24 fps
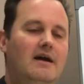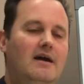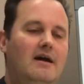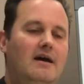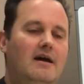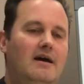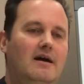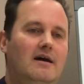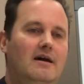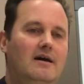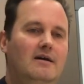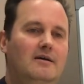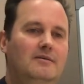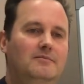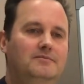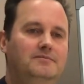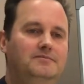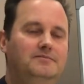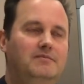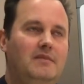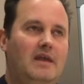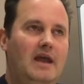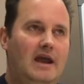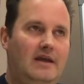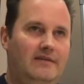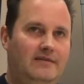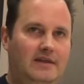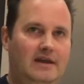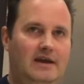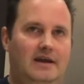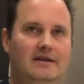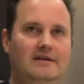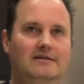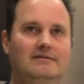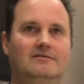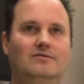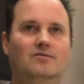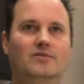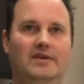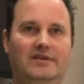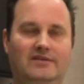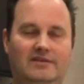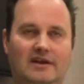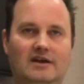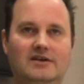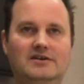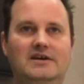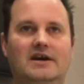Um, and then
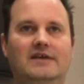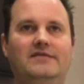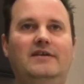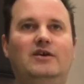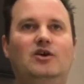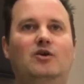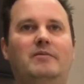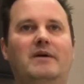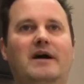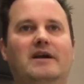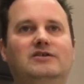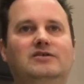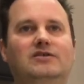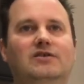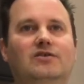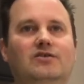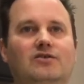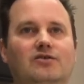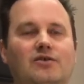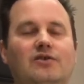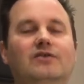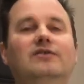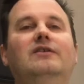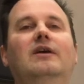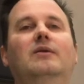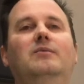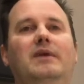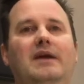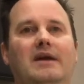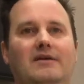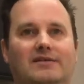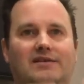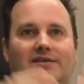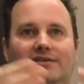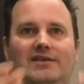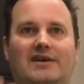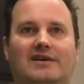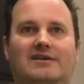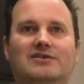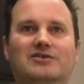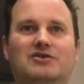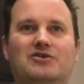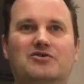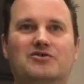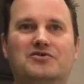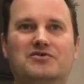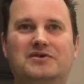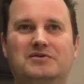once they're done, they go back to the schools. Then we have the second
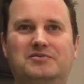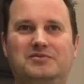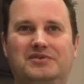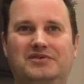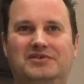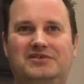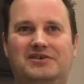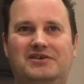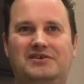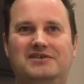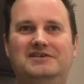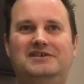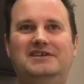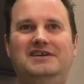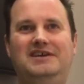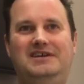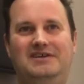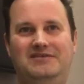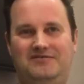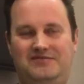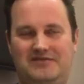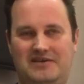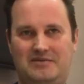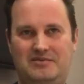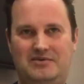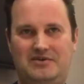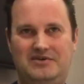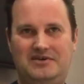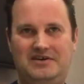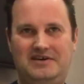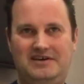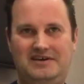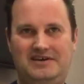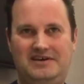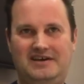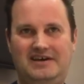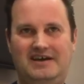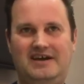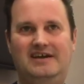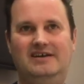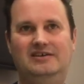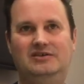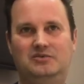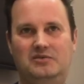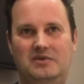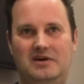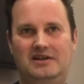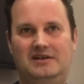cohort will start in February
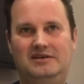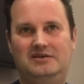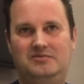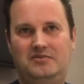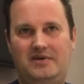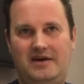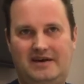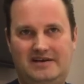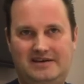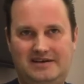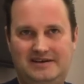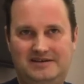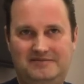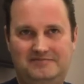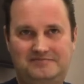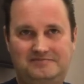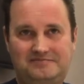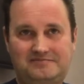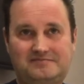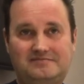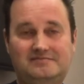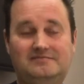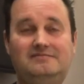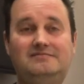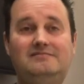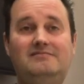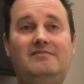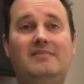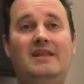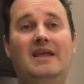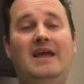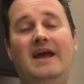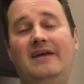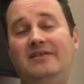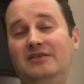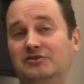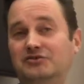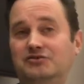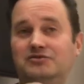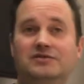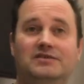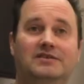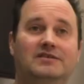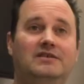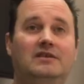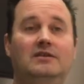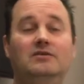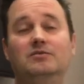as well at WEC and they'll do
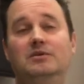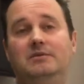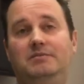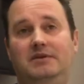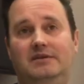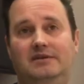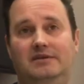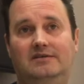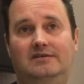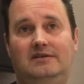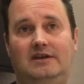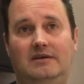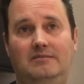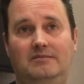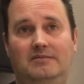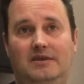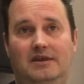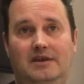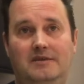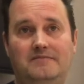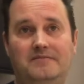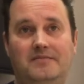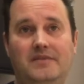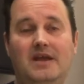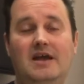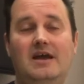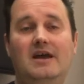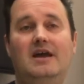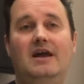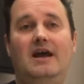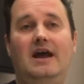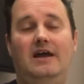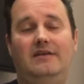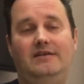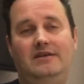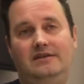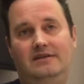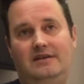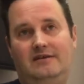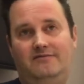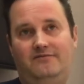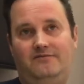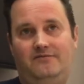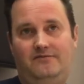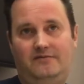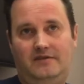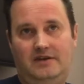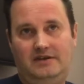this. They'll repeat the same thing, and then that
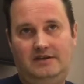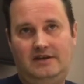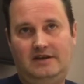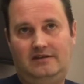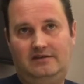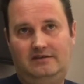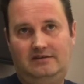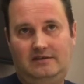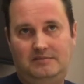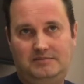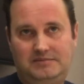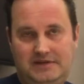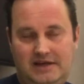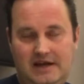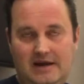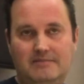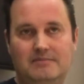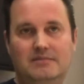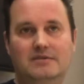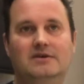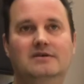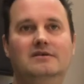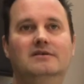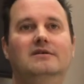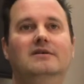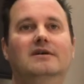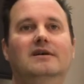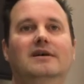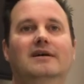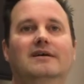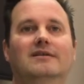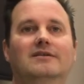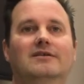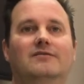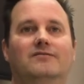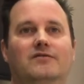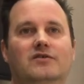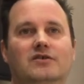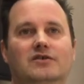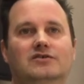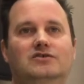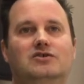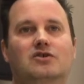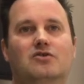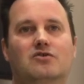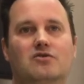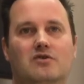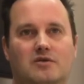in that September, the
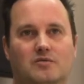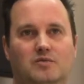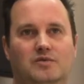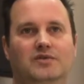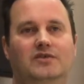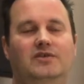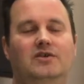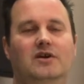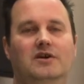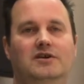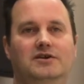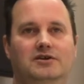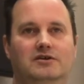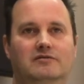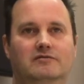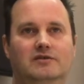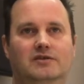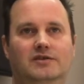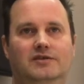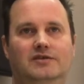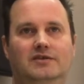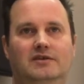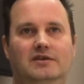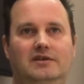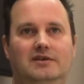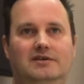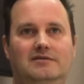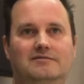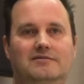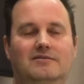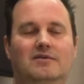first cohort will start university,